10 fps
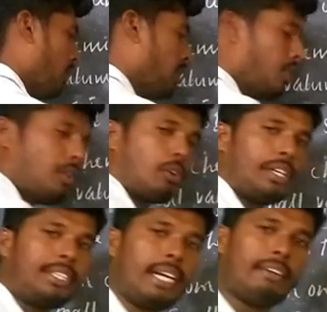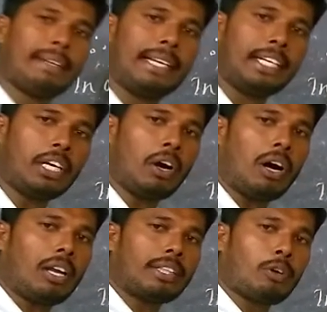You notice 1 liter
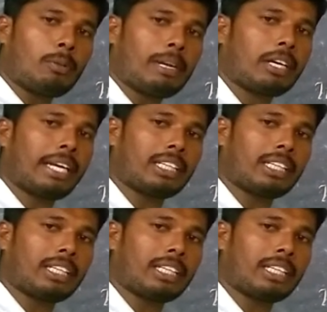hall or 1